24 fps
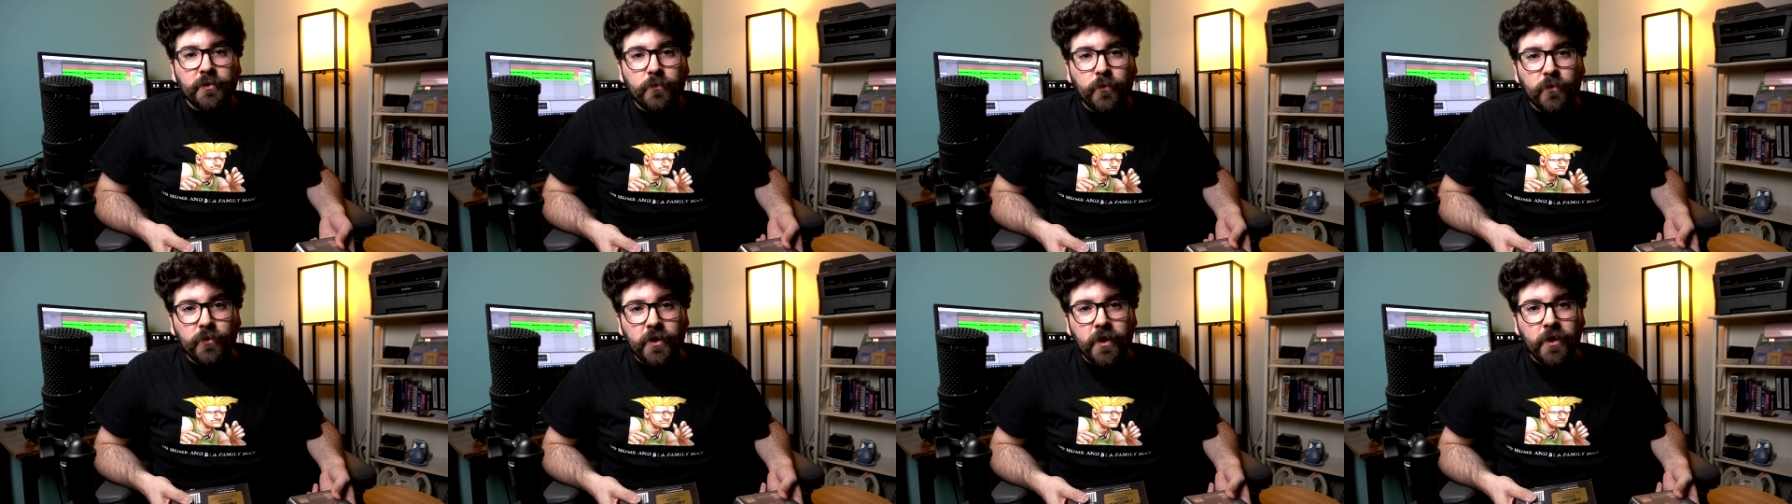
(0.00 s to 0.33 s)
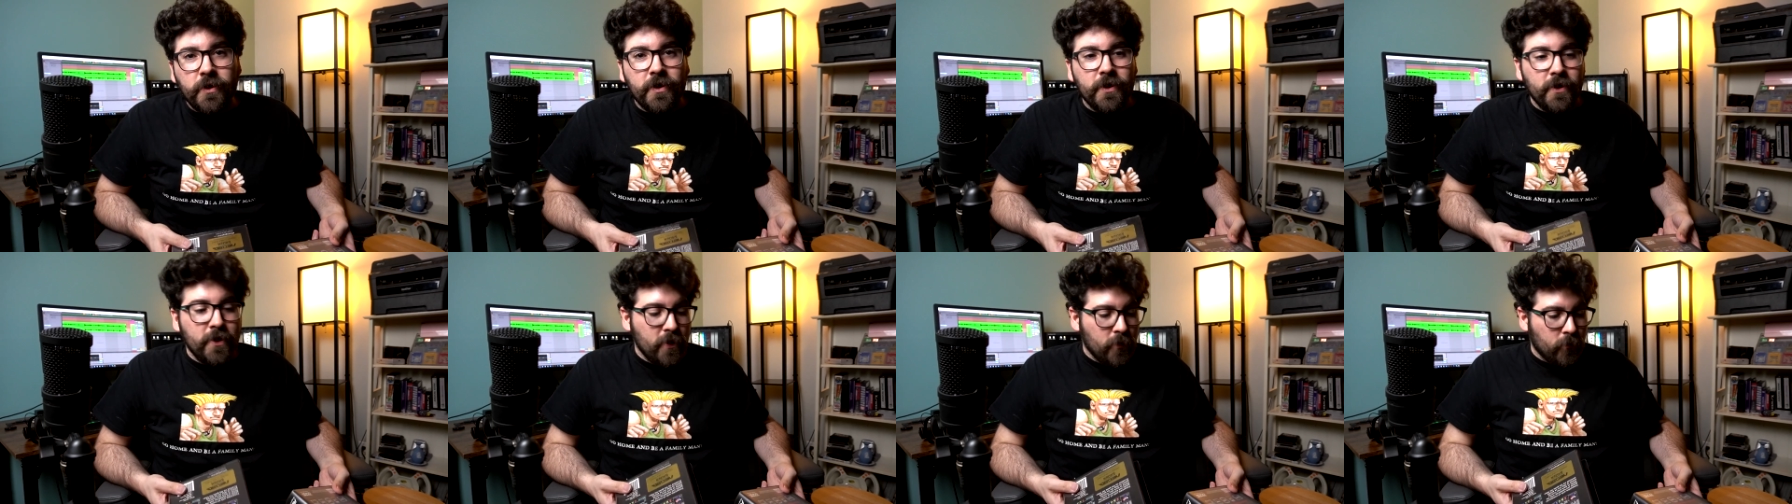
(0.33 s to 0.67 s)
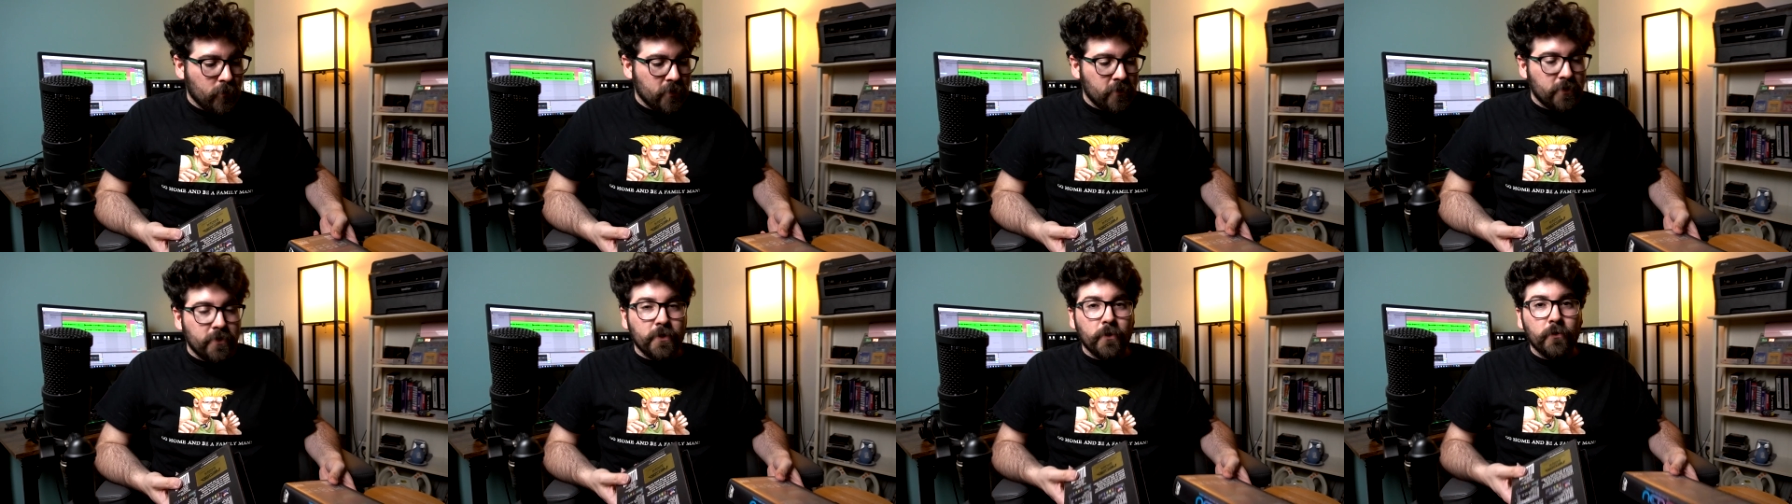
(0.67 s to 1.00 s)

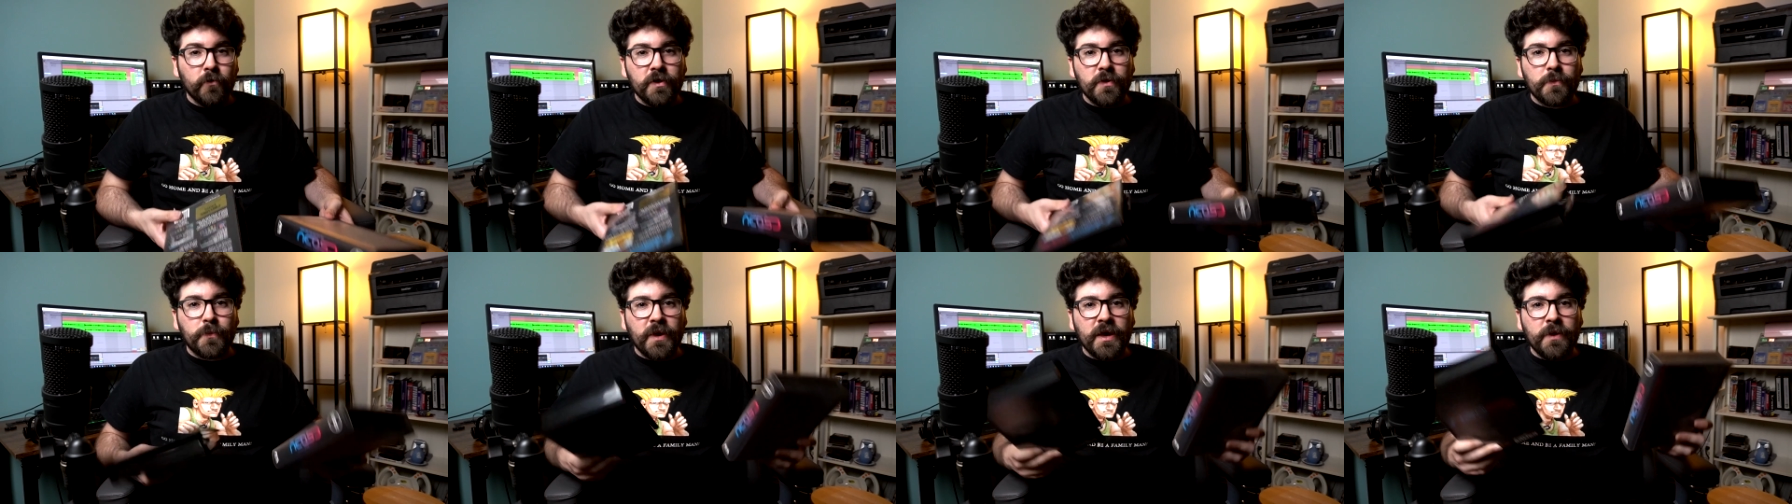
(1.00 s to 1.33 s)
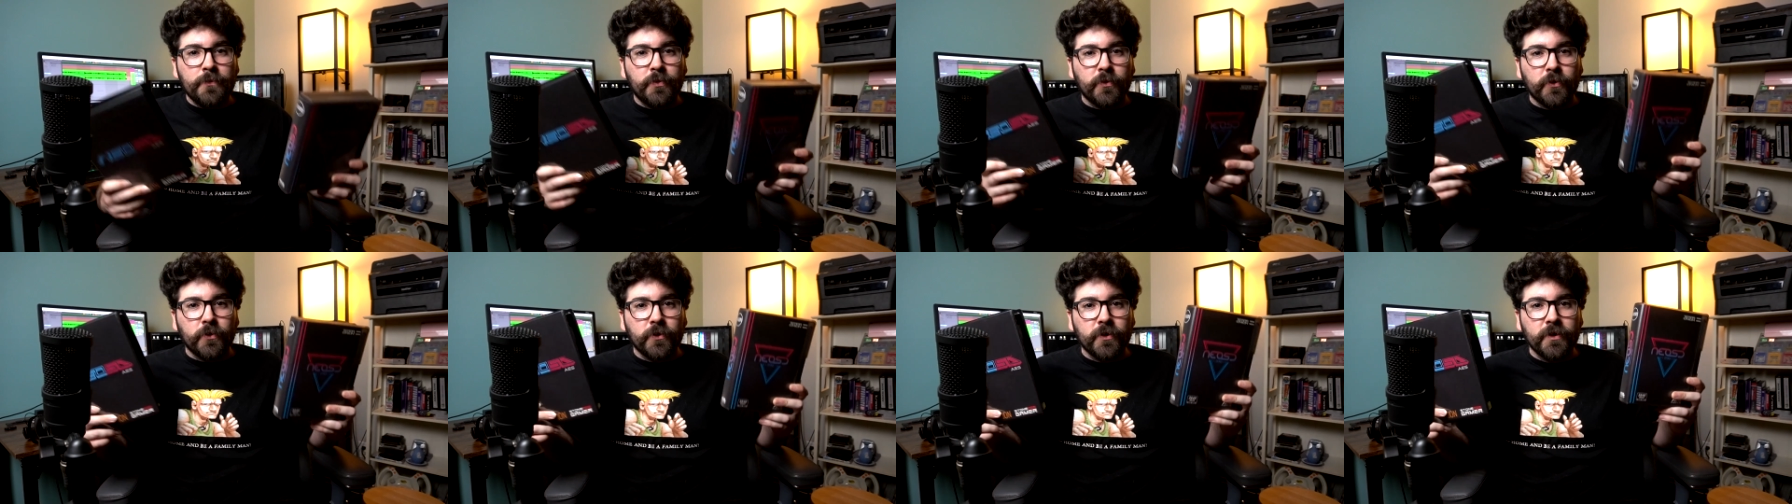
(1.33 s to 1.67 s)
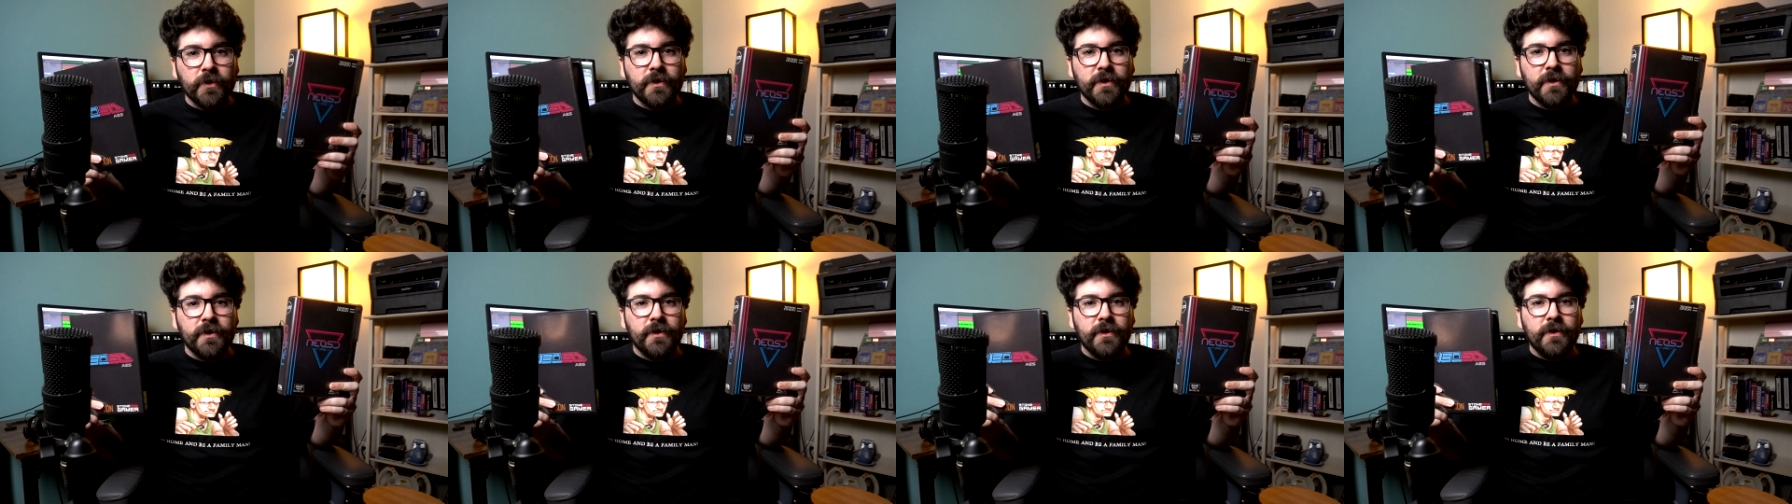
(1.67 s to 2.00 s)
one of the only people
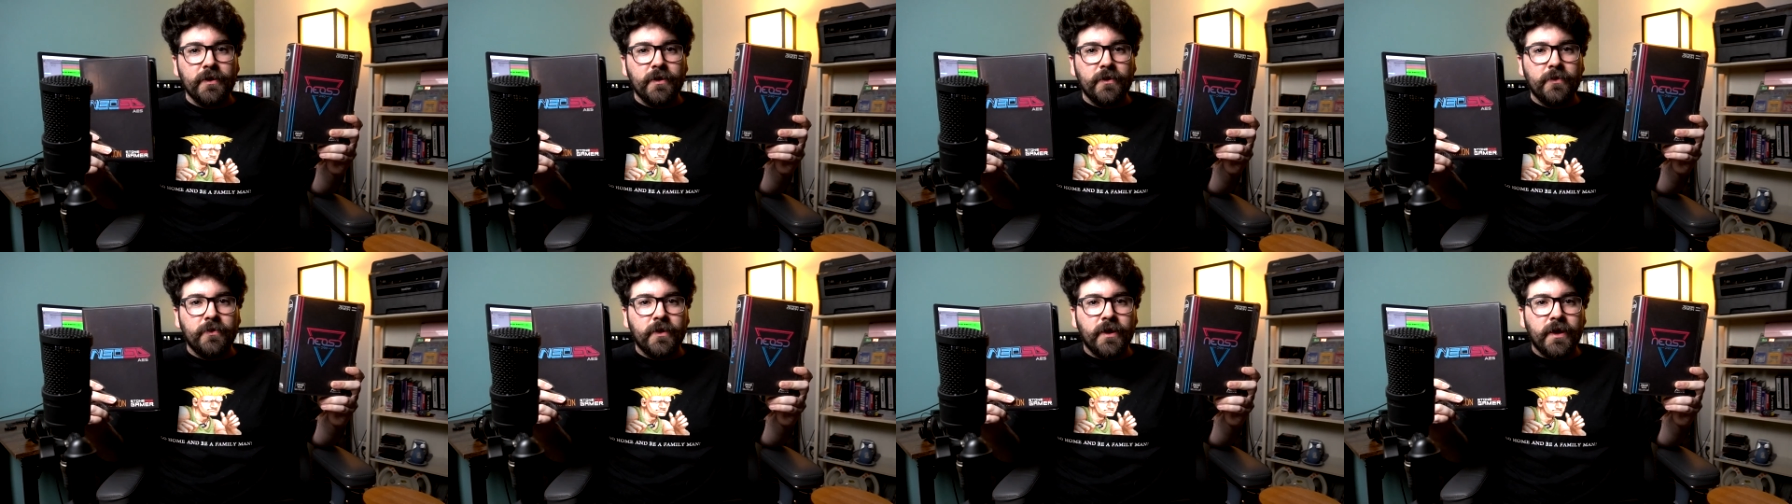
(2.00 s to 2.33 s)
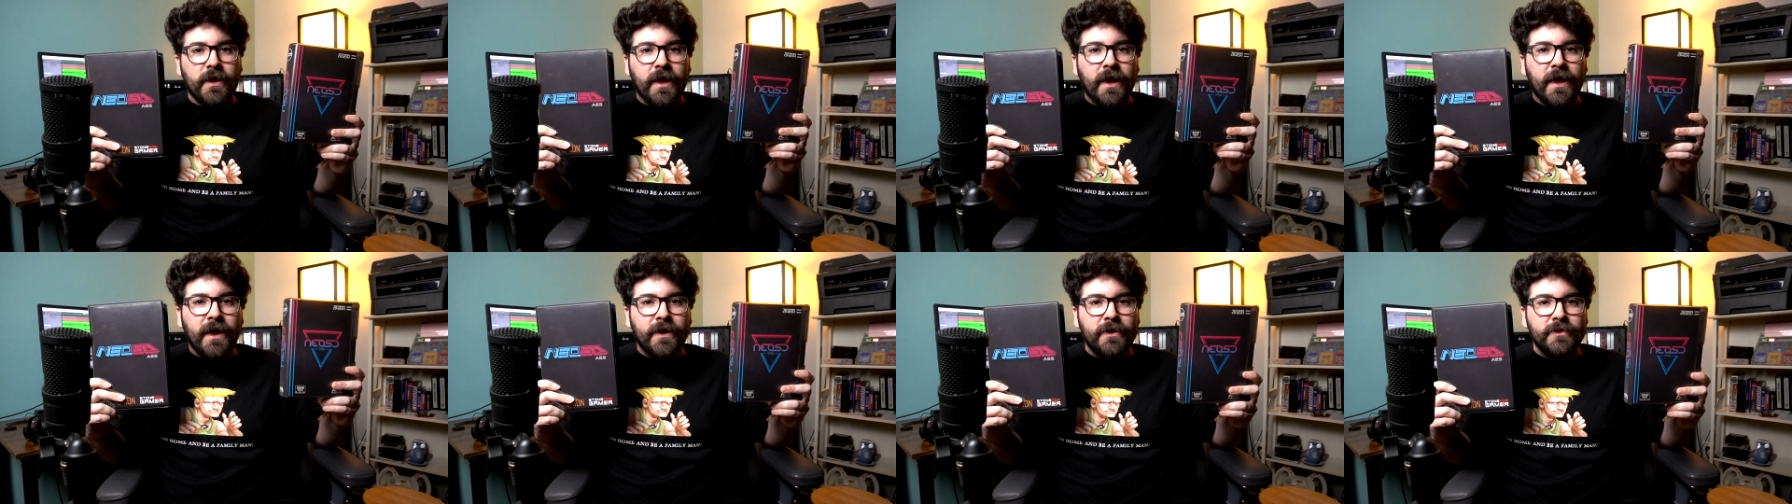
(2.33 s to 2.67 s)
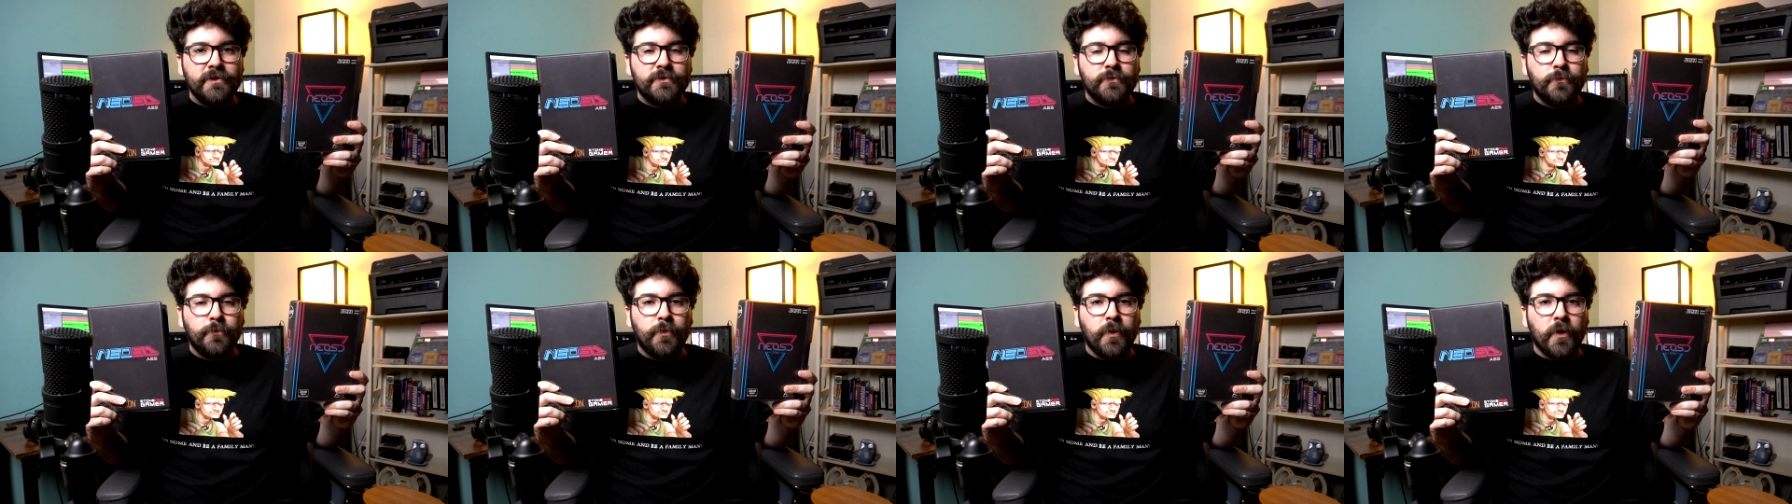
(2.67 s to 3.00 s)
that
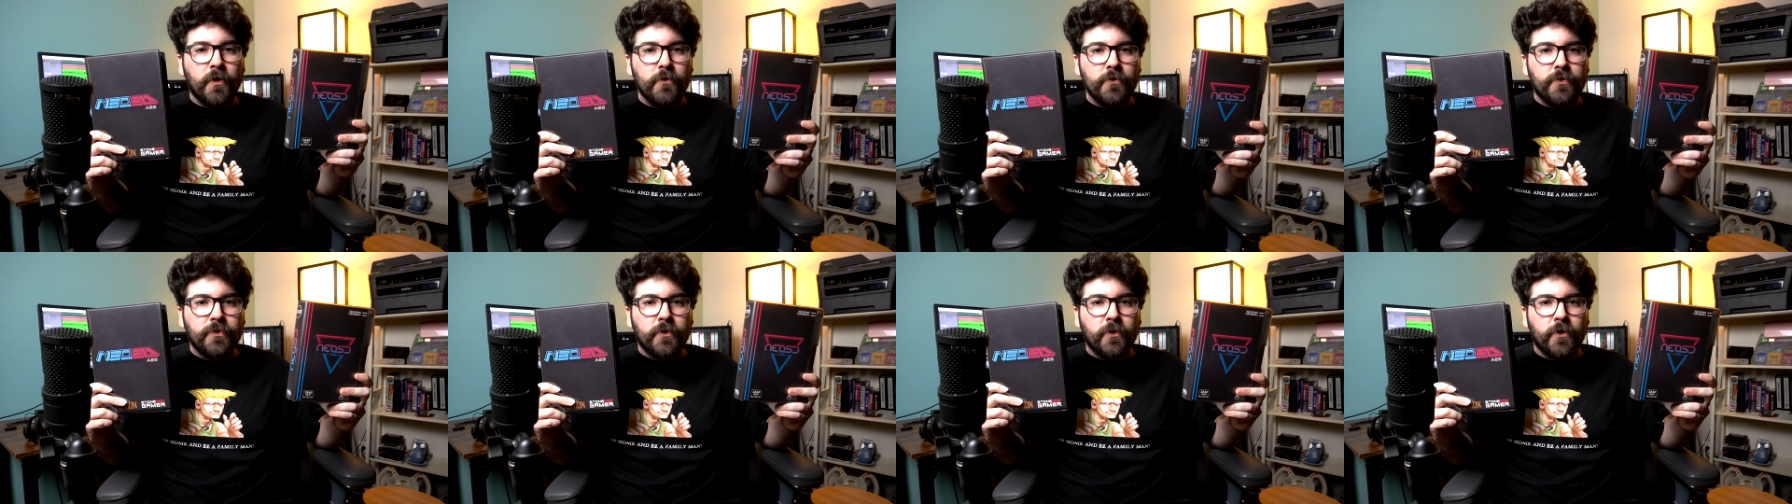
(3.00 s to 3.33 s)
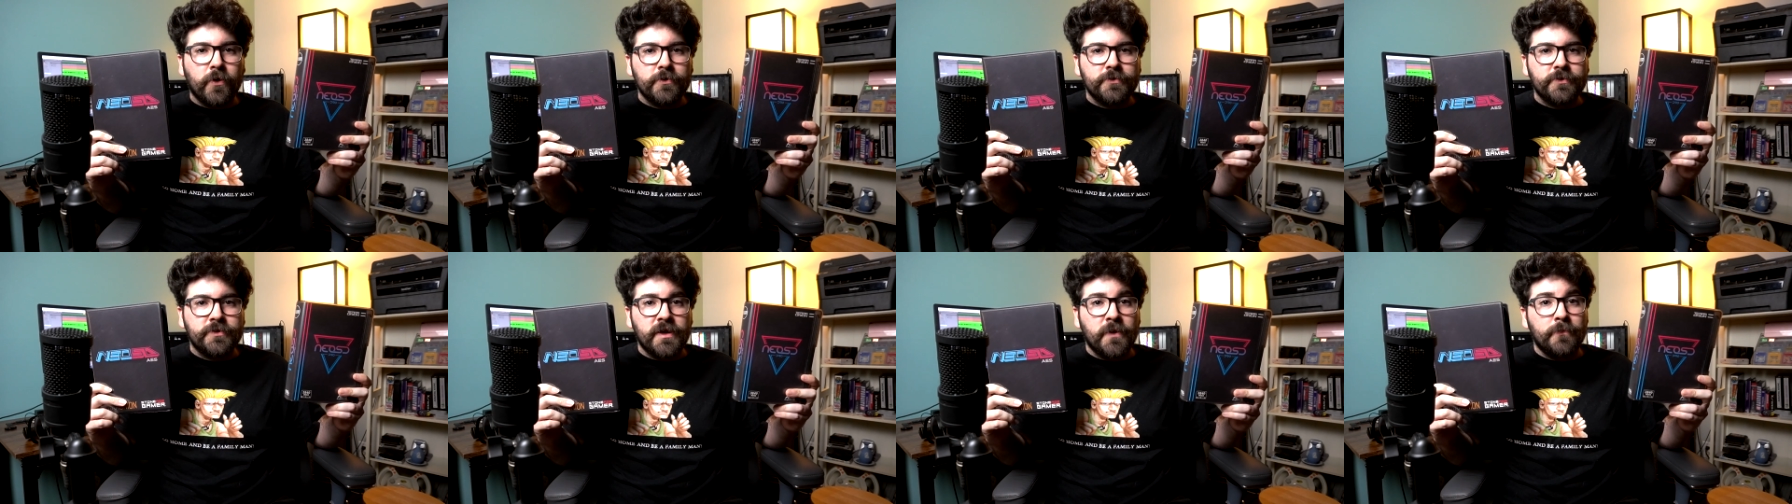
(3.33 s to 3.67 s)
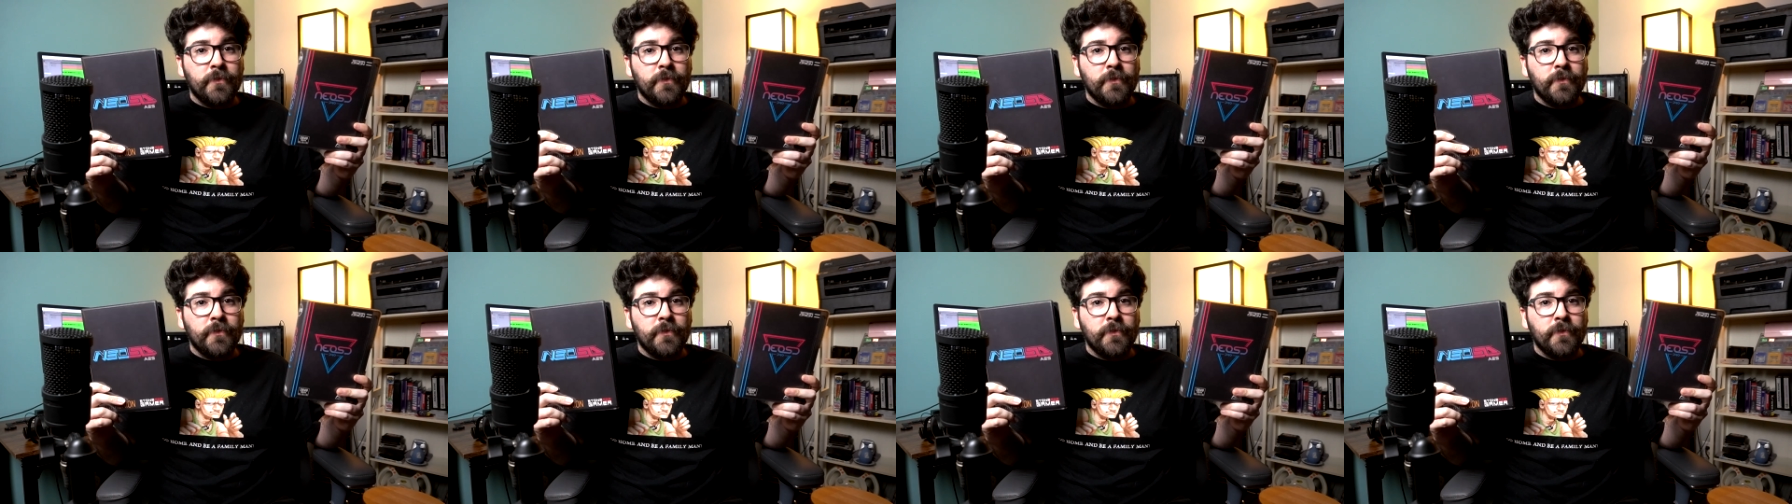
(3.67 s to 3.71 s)
has both cartridges.